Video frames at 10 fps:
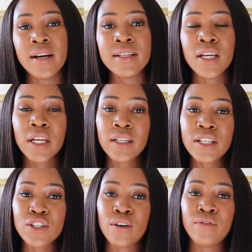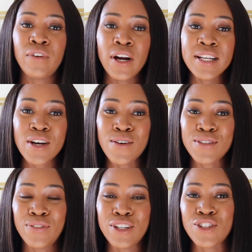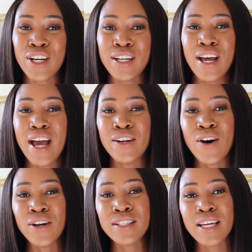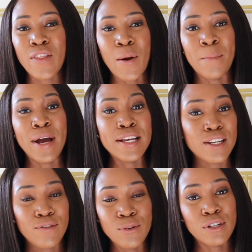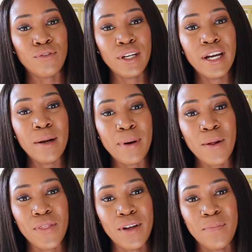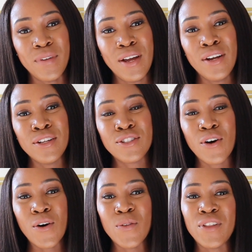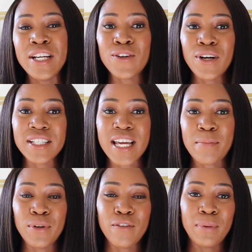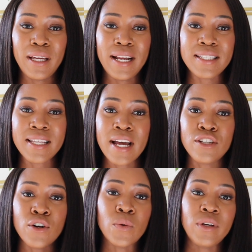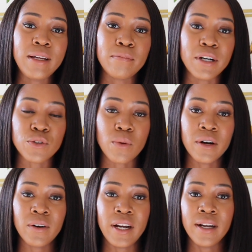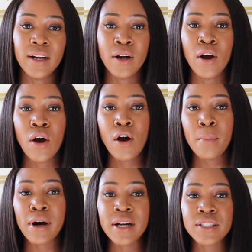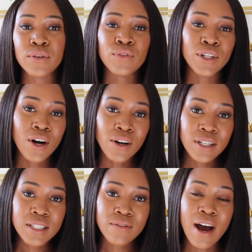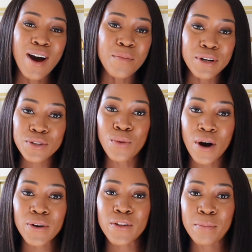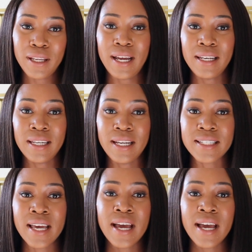Succulents are very self-sufficient, and honestly they're best if you just forget about them. So these are an example of plants that don't need much watering. But regardless of how much water the plant needs,